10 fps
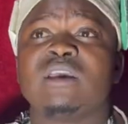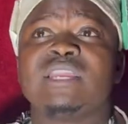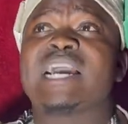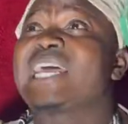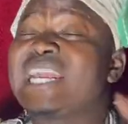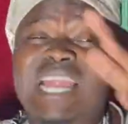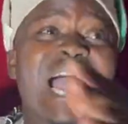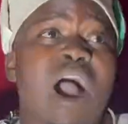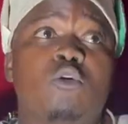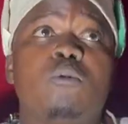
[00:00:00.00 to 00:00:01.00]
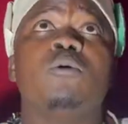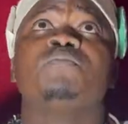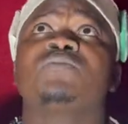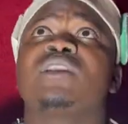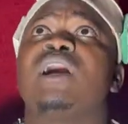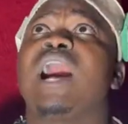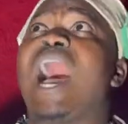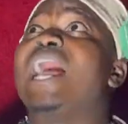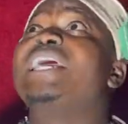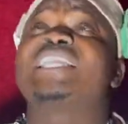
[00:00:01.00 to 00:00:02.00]
The great Nayakubu.
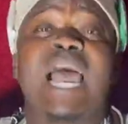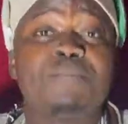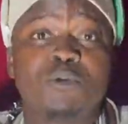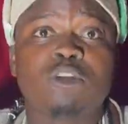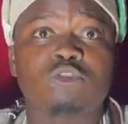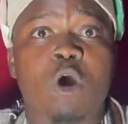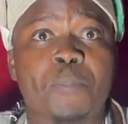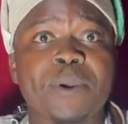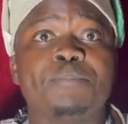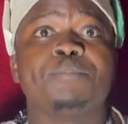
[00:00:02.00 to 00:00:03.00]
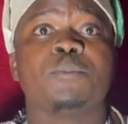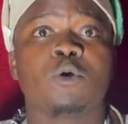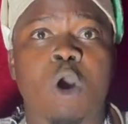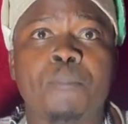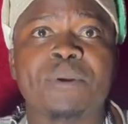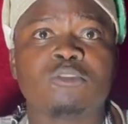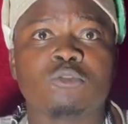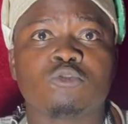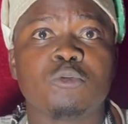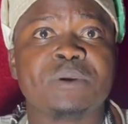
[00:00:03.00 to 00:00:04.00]
I need 10 billion to open company
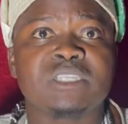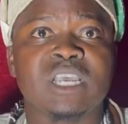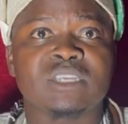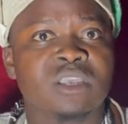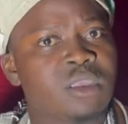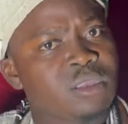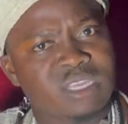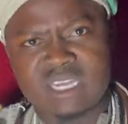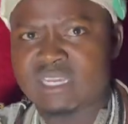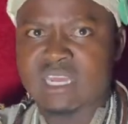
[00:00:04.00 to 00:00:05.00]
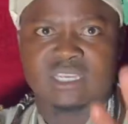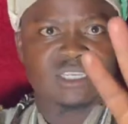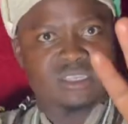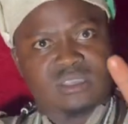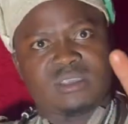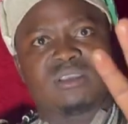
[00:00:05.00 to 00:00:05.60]
to do business. 3 days.